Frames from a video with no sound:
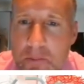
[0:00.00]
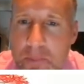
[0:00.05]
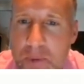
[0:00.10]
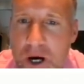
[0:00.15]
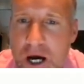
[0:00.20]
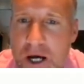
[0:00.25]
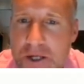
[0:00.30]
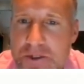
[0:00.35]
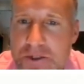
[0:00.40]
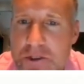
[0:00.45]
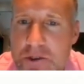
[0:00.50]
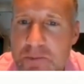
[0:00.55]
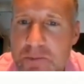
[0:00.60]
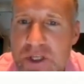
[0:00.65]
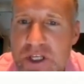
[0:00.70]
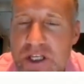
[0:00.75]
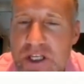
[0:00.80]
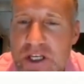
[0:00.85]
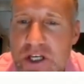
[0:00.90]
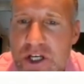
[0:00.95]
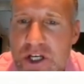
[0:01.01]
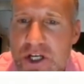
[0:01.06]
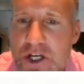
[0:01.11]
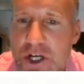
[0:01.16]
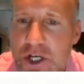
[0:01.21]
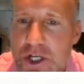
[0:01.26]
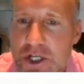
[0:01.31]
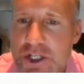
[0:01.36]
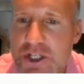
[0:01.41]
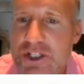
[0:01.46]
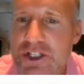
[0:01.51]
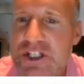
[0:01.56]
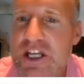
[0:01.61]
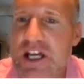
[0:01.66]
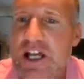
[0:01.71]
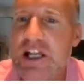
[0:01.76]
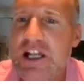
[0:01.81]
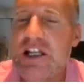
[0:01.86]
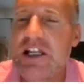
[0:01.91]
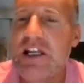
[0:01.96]
Bartleby heard
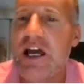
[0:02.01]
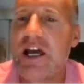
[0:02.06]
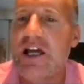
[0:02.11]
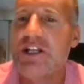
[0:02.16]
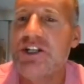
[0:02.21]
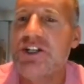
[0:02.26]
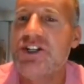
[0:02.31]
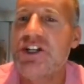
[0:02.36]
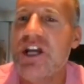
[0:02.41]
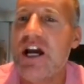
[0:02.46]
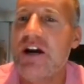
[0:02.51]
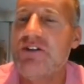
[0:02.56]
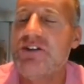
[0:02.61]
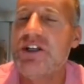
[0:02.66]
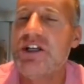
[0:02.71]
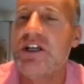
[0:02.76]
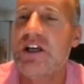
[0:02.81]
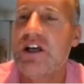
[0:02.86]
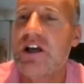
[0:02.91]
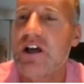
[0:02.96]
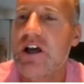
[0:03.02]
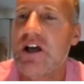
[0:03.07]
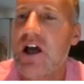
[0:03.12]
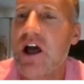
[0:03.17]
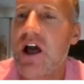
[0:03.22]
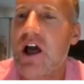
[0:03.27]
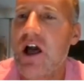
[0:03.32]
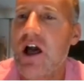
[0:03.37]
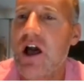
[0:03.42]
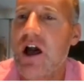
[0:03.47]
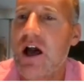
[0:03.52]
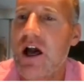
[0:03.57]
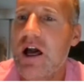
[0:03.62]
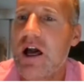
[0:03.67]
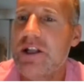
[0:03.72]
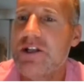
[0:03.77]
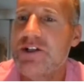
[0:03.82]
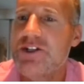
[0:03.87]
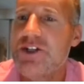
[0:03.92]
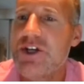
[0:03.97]
yelling and shouting
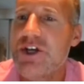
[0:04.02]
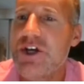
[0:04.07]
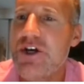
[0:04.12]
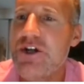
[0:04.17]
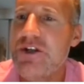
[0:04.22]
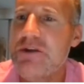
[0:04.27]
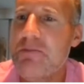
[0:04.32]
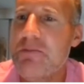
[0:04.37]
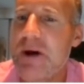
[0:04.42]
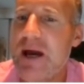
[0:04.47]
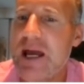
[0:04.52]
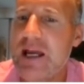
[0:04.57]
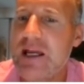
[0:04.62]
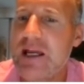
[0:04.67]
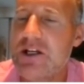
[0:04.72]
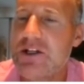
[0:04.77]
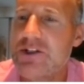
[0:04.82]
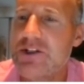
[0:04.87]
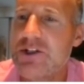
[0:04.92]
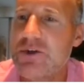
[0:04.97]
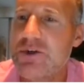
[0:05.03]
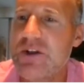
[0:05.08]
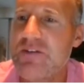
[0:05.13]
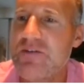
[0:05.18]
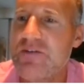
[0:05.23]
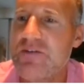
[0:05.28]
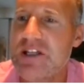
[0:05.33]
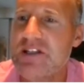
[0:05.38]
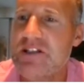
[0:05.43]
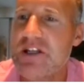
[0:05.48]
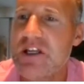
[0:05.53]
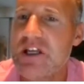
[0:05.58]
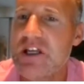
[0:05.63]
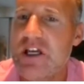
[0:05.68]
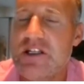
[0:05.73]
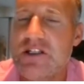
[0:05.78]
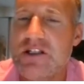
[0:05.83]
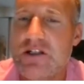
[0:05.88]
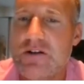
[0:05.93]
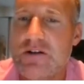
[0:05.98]
and turned back to
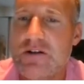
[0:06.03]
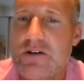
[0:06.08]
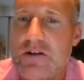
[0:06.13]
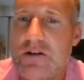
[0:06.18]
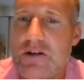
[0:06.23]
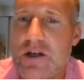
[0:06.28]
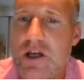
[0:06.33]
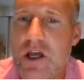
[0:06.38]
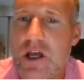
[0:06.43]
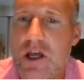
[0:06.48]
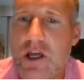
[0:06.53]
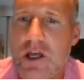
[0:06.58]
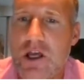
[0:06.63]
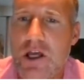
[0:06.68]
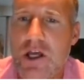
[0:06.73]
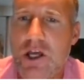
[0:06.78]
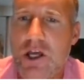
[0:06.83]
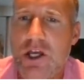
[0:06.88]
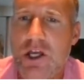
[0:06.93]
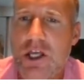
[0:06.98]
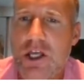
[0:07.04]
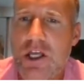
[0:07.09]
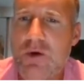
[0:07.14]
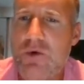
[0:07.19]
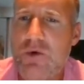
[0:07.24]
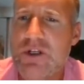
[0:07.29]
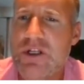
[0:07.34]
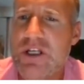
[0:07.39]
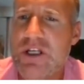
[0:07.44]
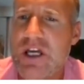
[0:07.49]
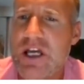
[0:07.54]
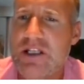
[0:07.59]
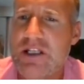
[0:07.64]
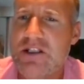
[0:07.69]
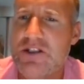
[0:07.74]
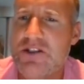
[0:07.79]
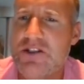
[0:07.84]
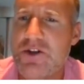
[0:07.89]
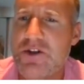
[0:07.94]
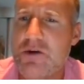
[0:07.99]
investigate. He would get
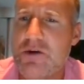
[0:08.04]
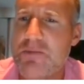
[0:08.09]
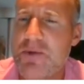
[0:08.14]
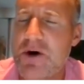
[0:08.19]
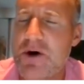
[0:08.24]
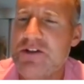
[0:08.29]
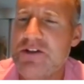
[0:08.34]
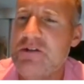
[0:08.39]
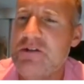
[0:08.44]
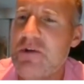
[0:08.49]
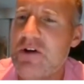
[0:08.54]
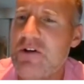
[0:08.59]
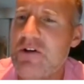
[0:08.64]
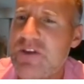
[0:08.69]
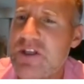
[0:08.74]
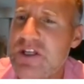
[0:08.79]
to the bottom of